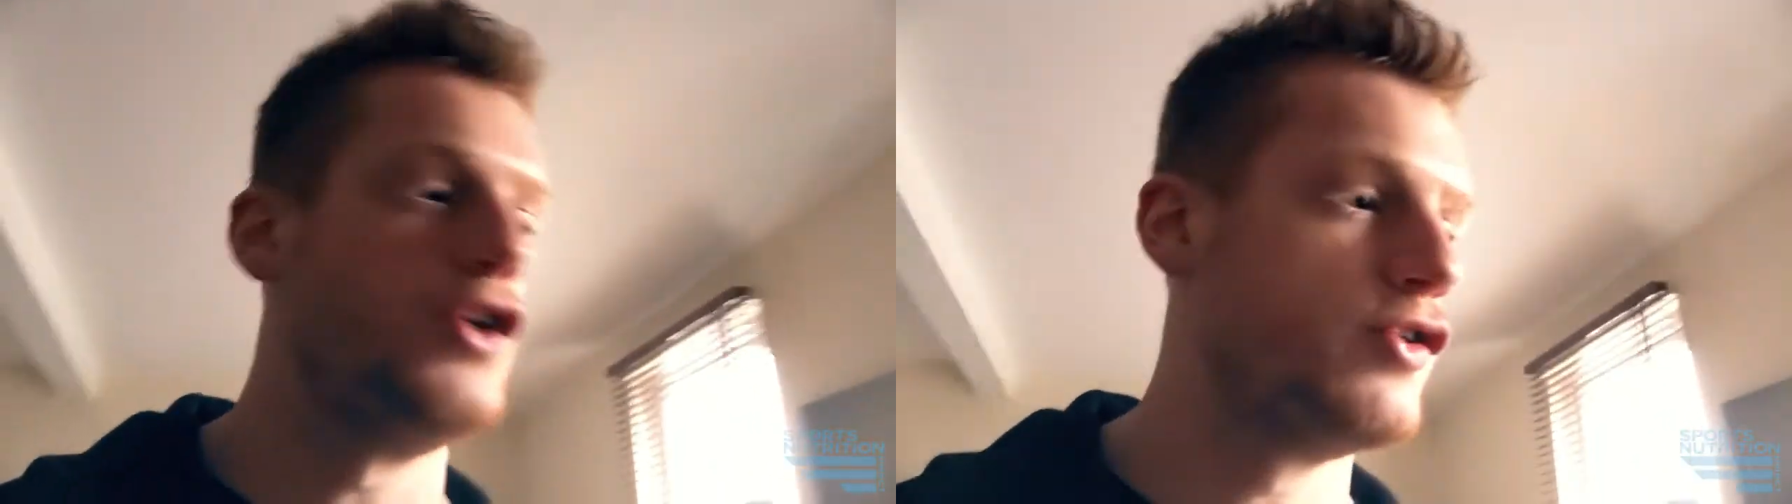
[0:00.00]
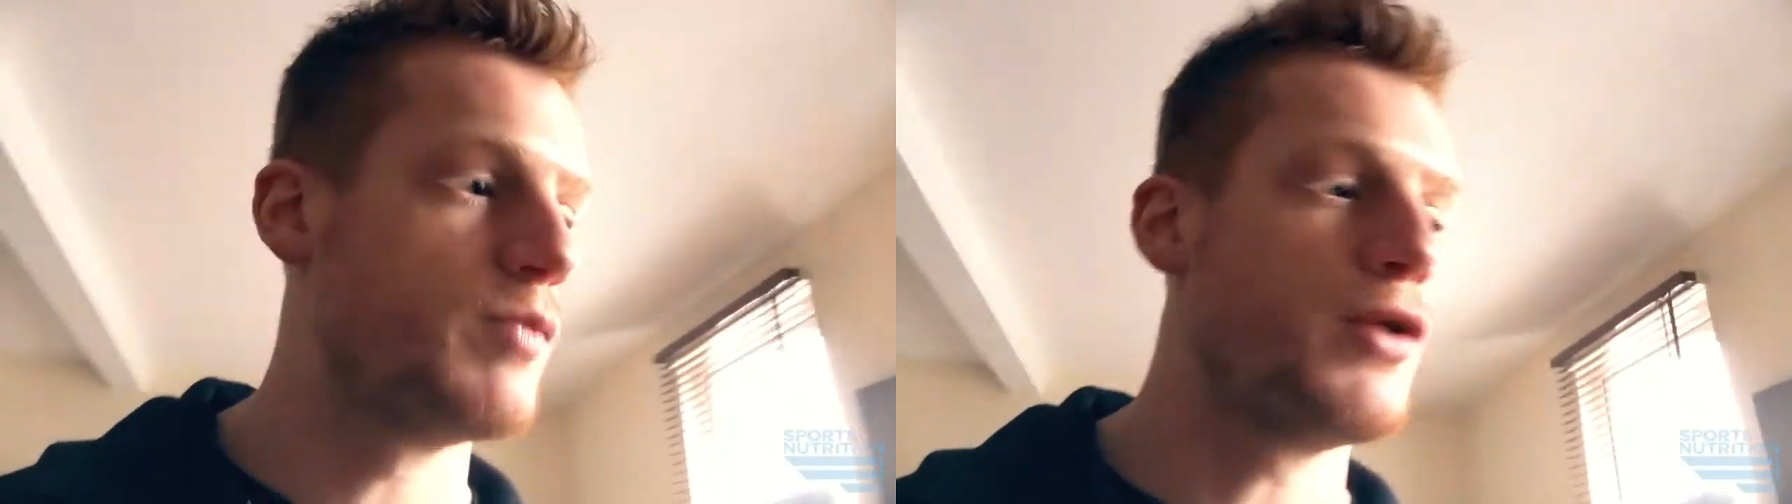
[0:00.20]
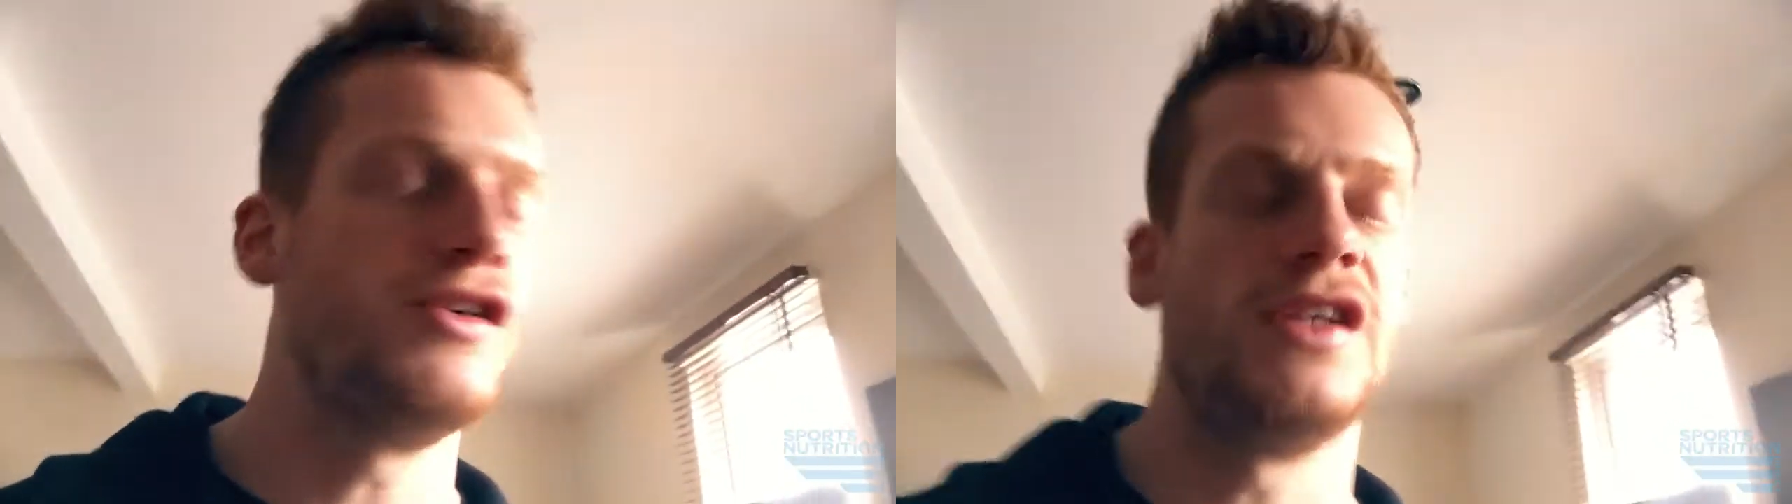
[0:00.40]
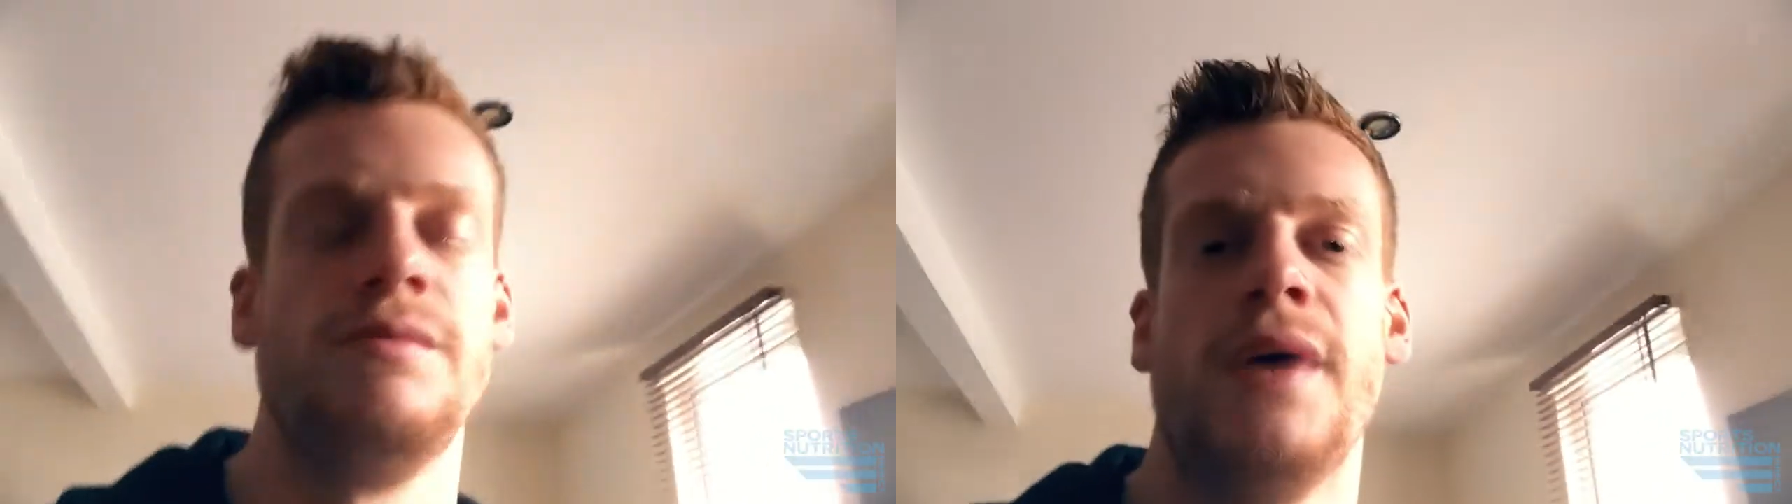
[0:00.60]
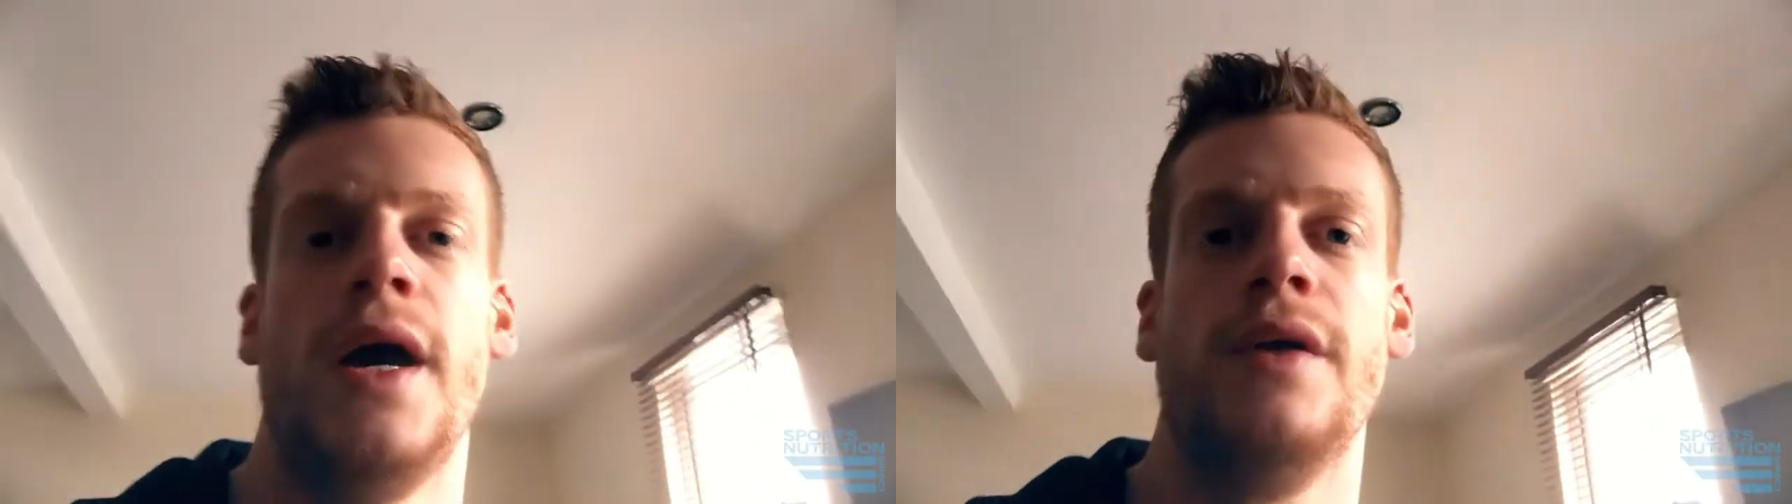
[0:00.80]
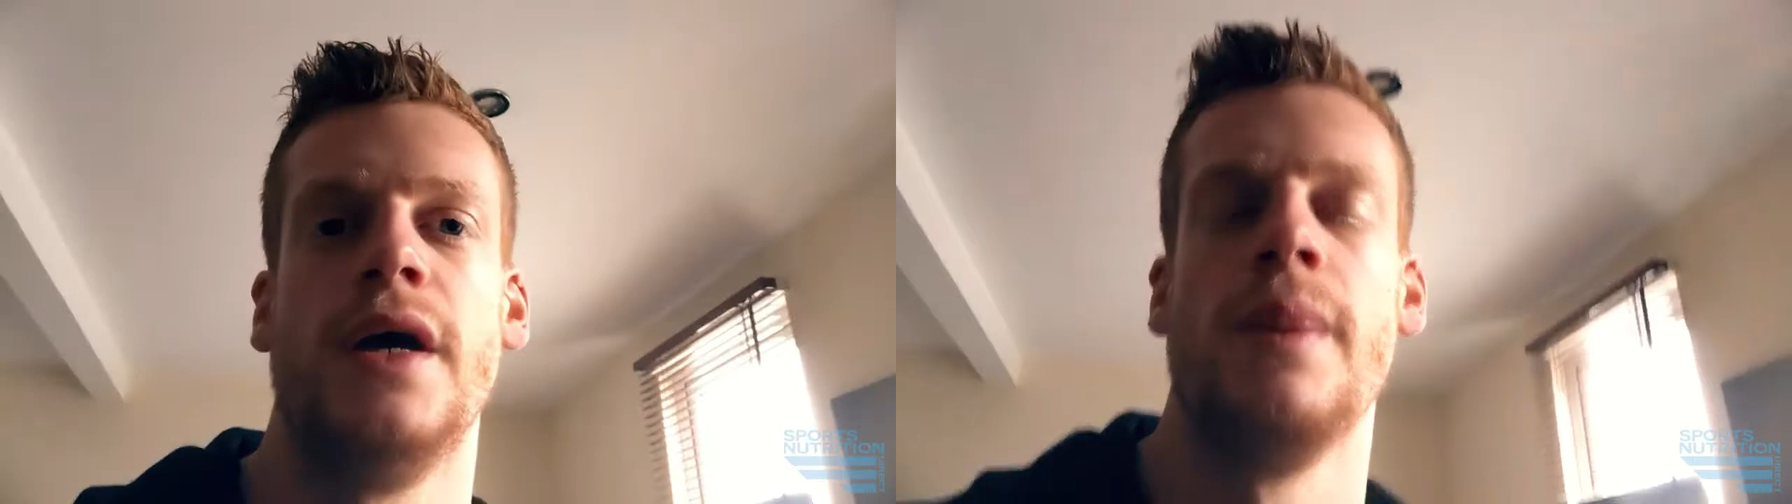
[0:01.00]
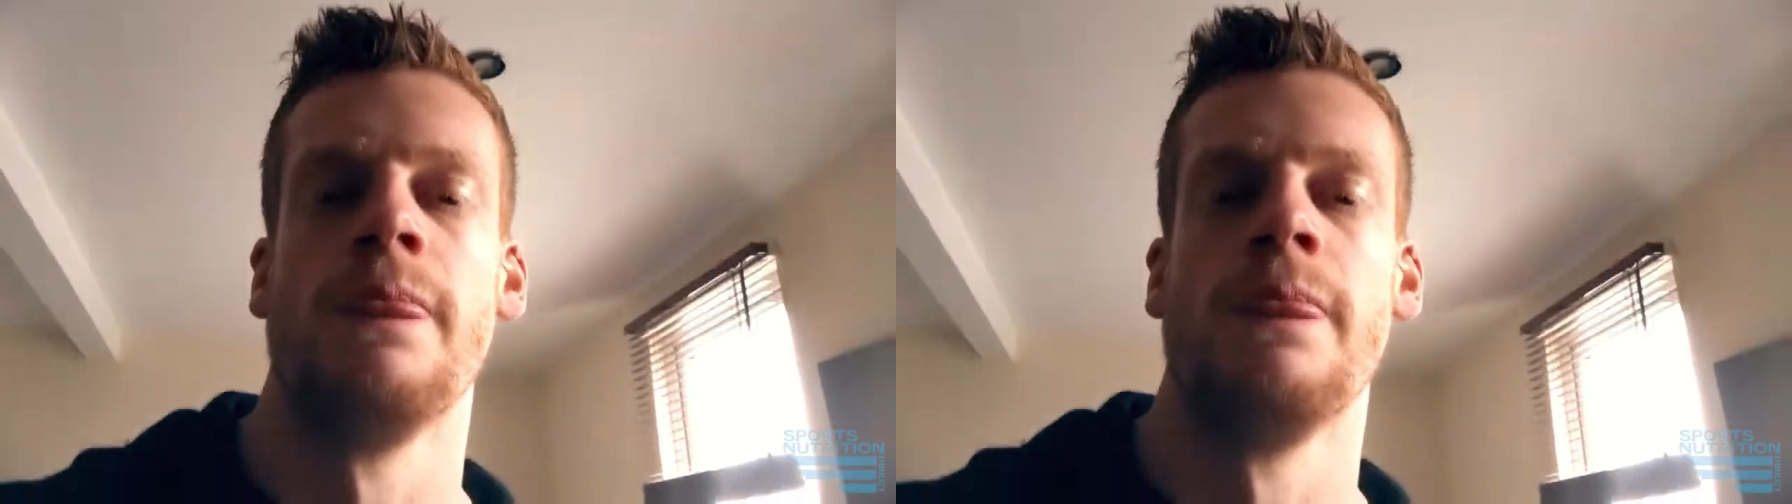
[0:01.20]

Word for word: use a protein powder